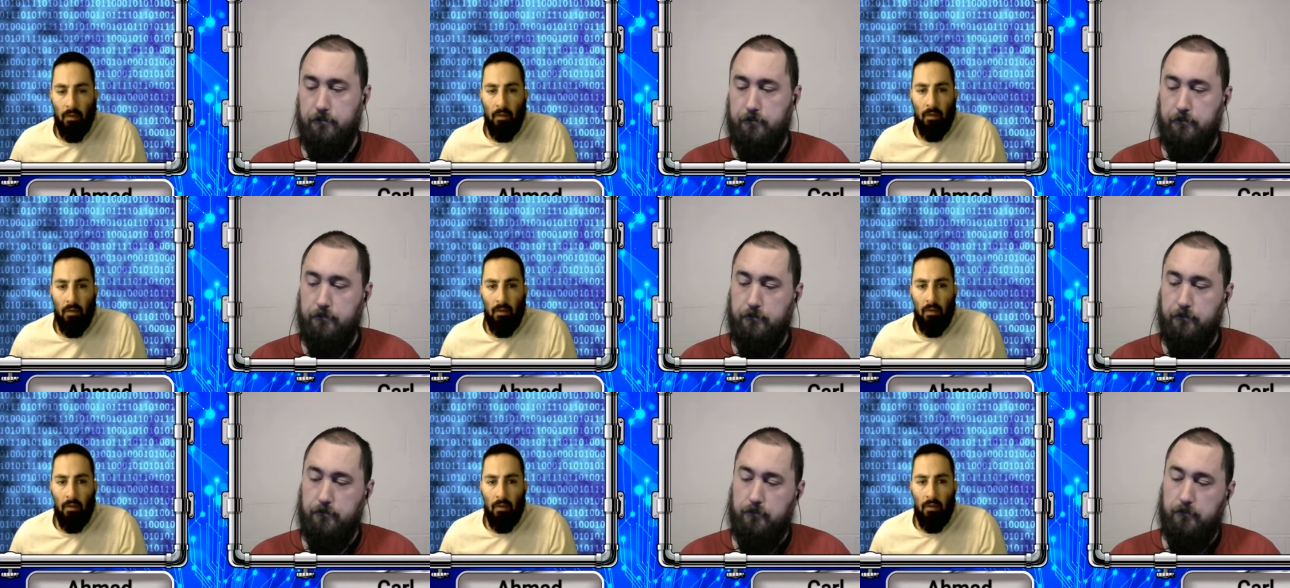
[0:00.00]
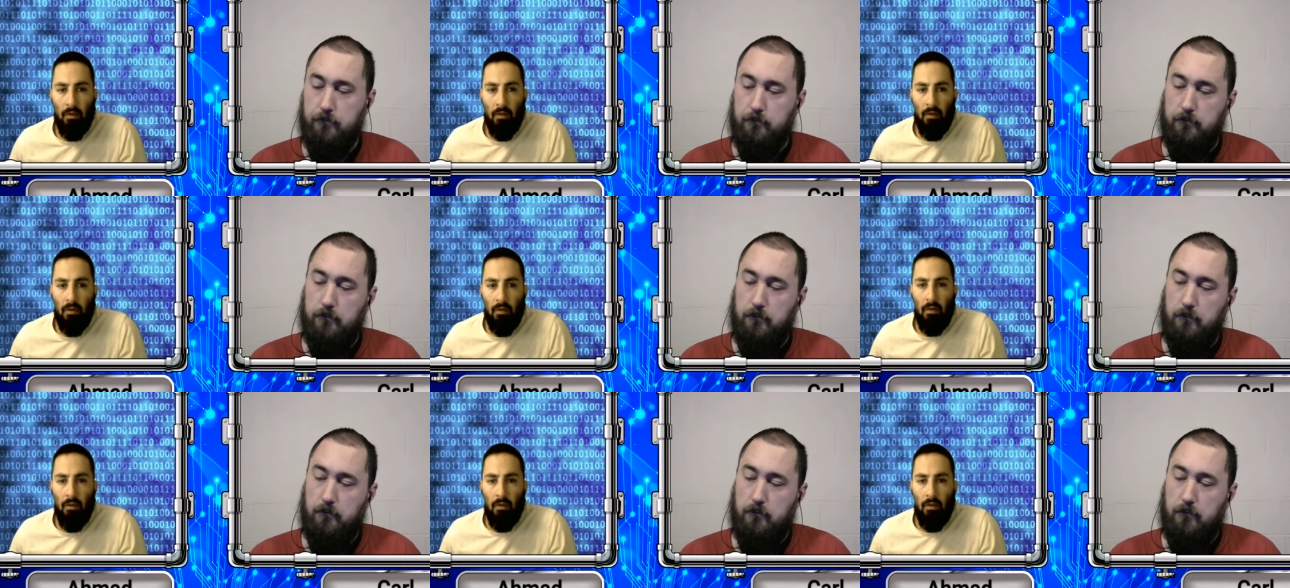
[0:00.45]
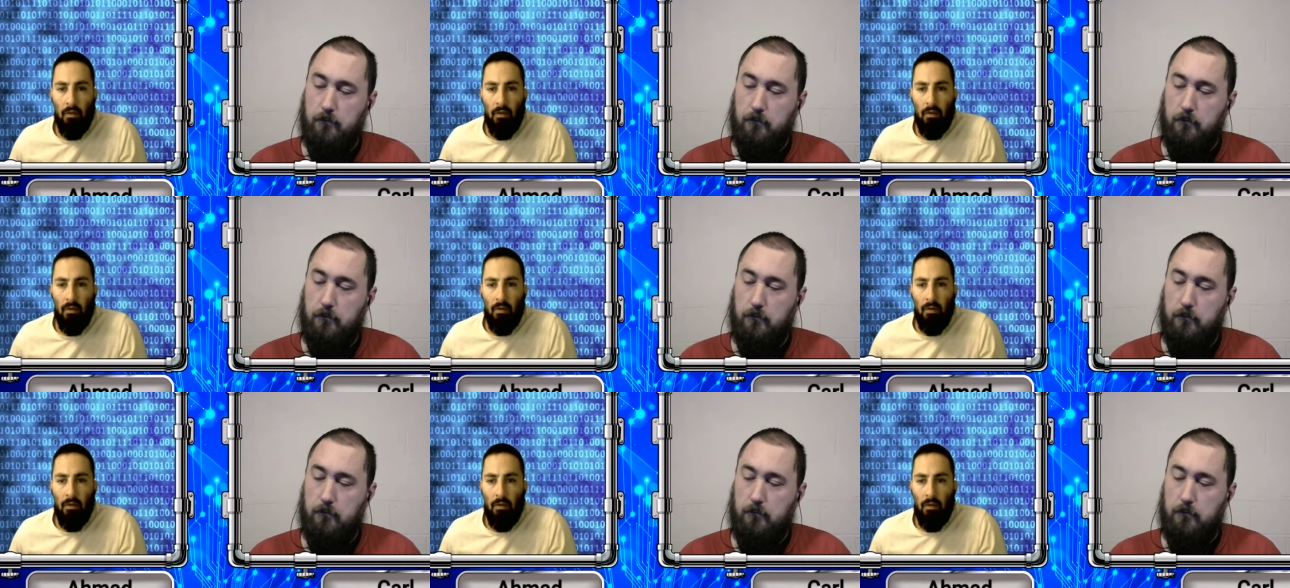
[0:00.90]

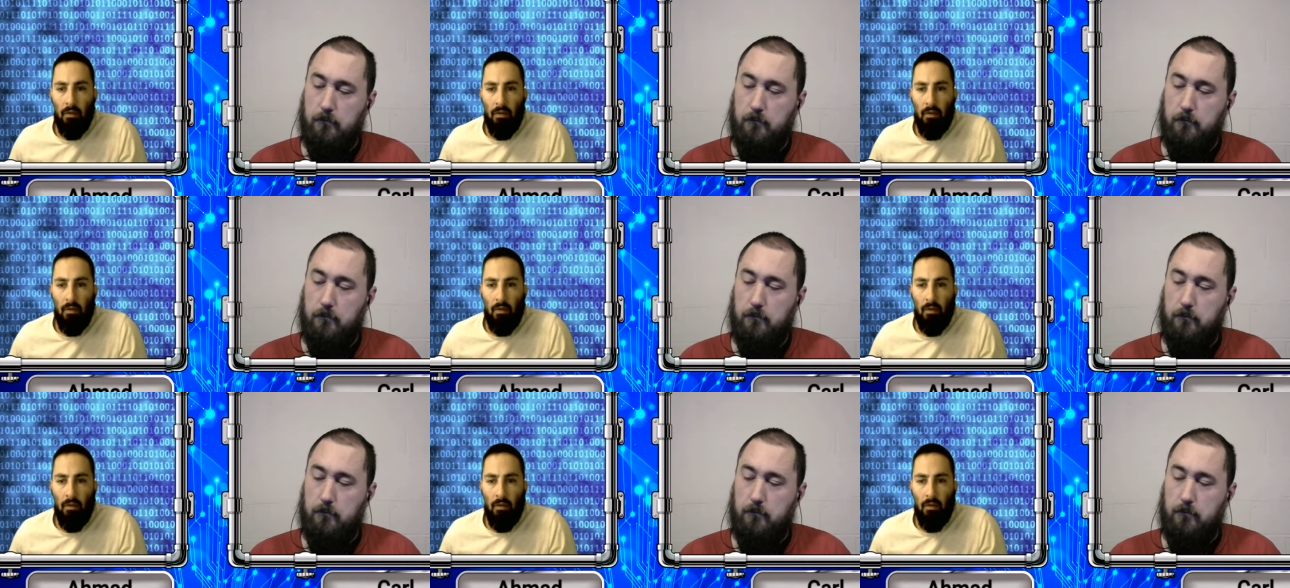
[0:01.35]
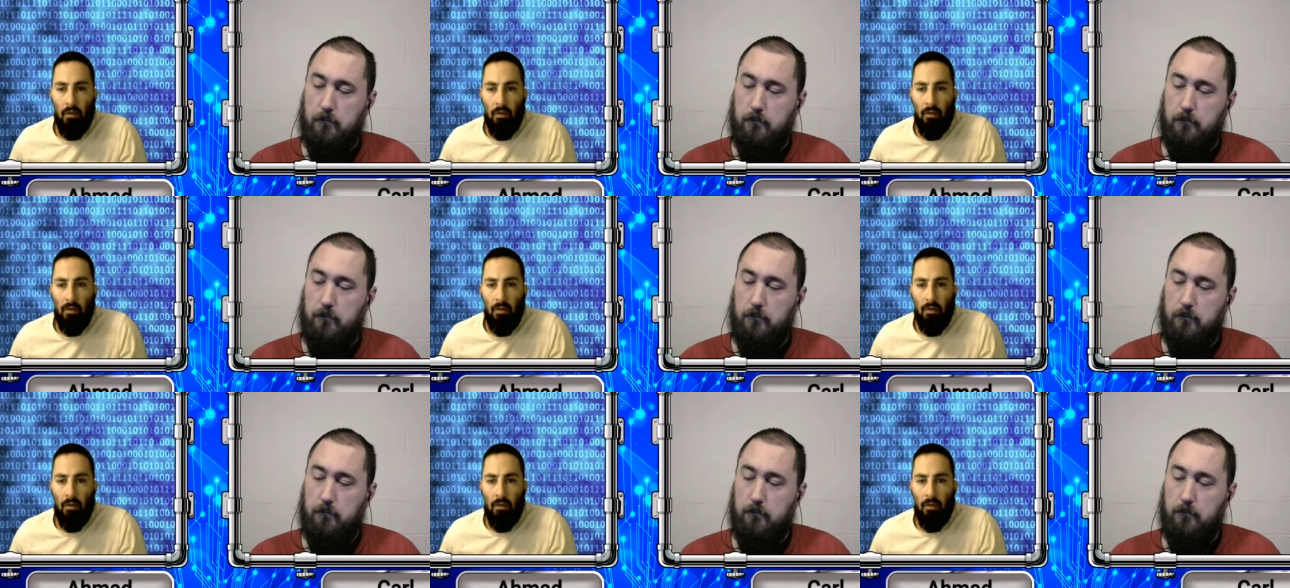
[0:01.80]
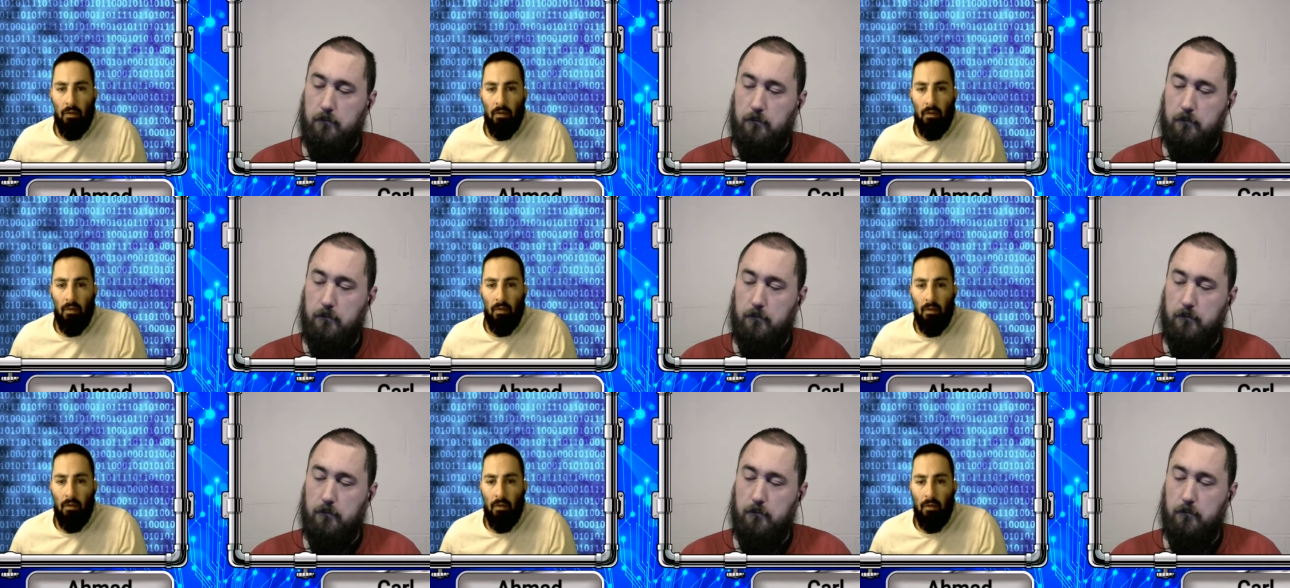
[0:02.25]

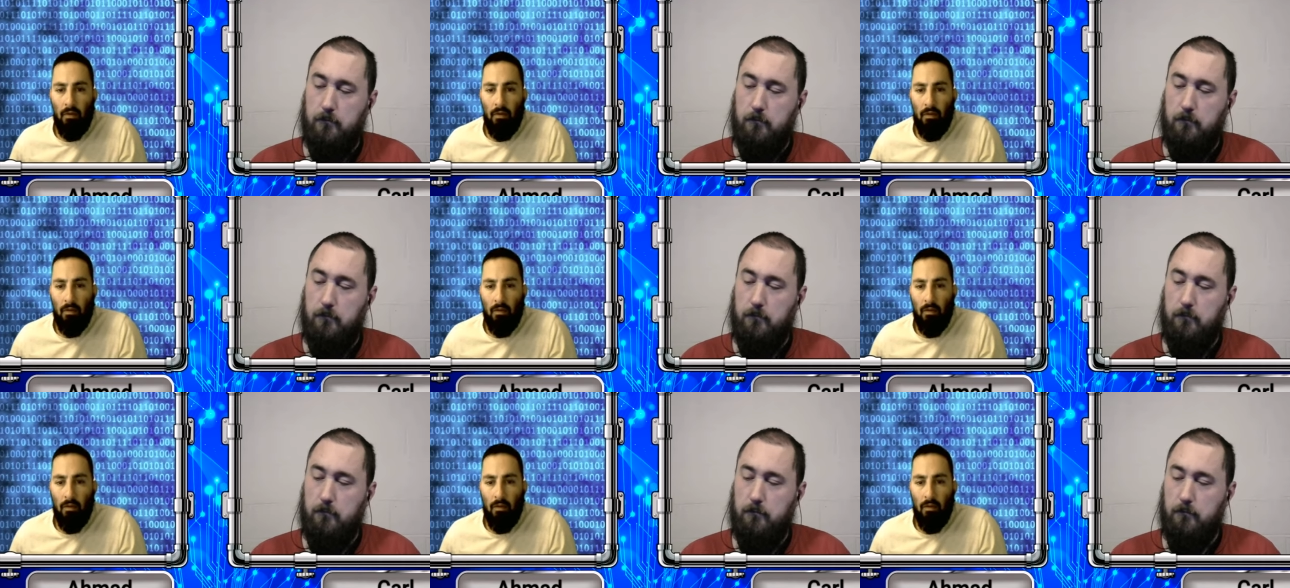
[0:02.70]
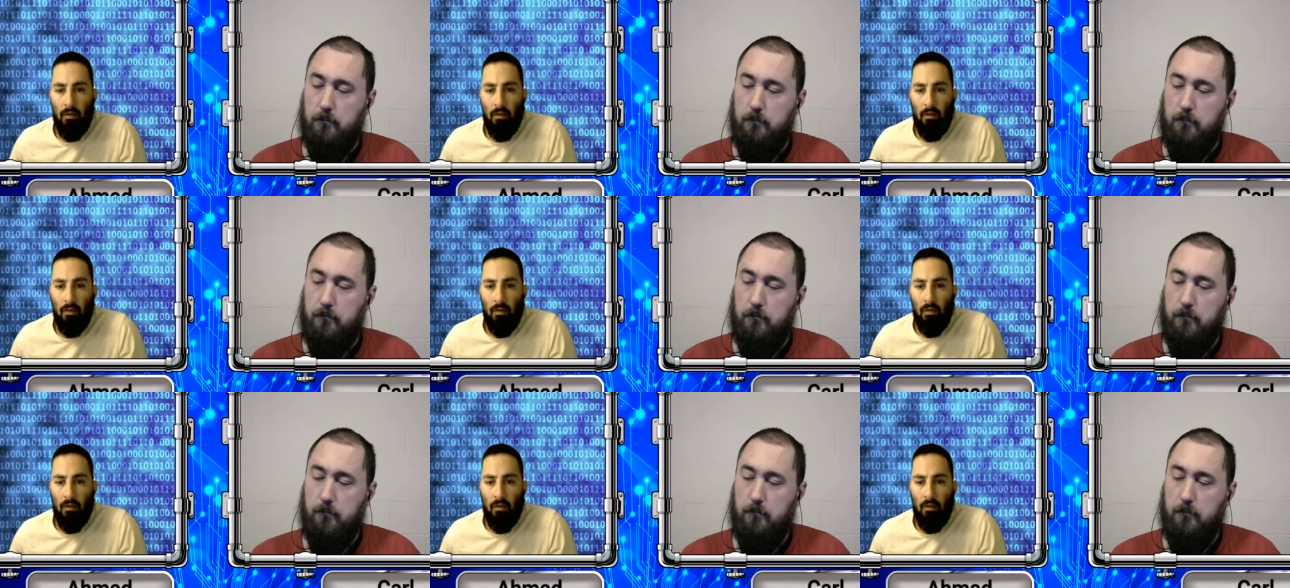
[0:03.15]
(no one is talking)